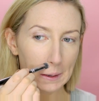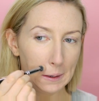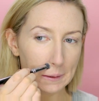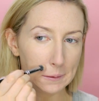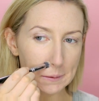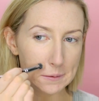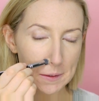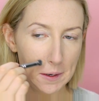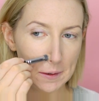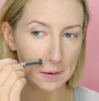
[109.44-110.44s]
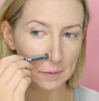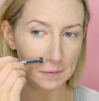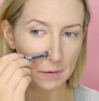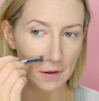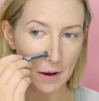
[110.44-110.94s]
And I'm going to take
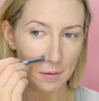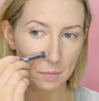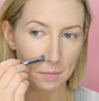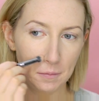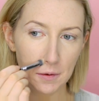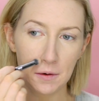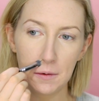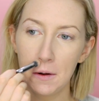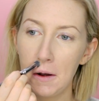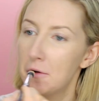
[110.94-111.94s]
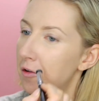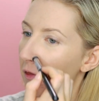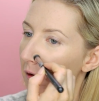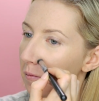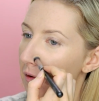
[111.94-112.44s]
that
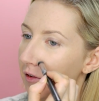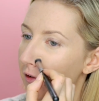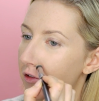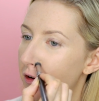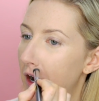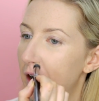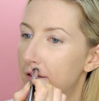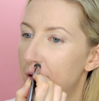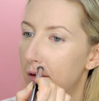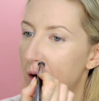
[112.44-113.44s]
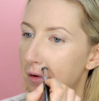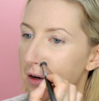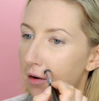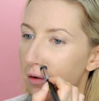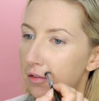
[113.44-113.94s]
concoction, that mix of shades around my
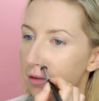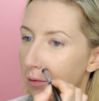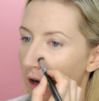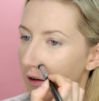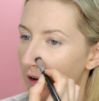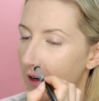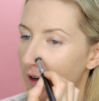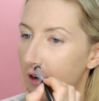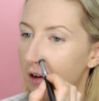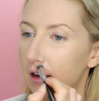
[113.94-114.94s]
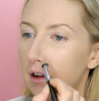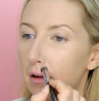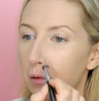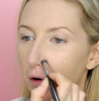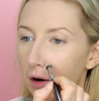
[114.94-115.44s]
nose as well,
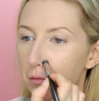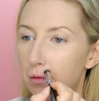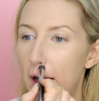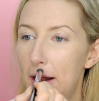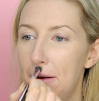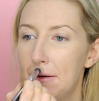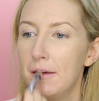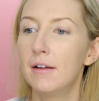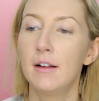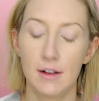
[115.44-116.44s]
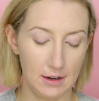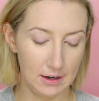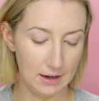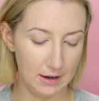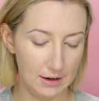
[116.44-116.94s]
where I'm red.
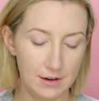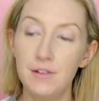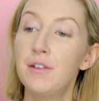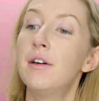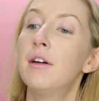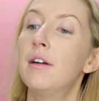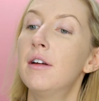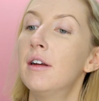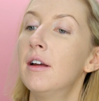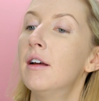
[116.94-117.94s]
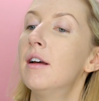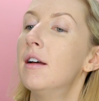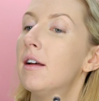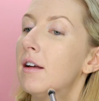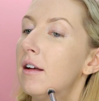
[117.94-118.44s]
And
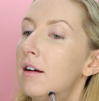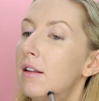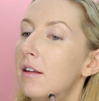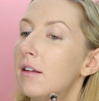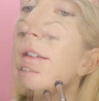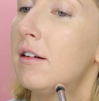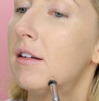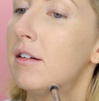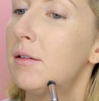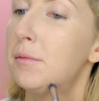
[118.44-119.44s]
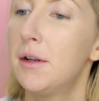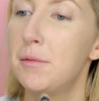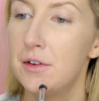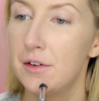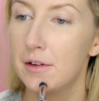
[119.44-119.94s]
these little
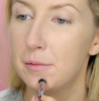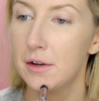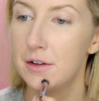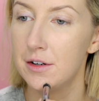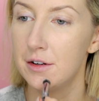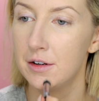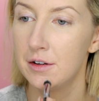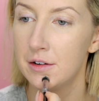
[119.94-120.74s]
blemishes on my chin.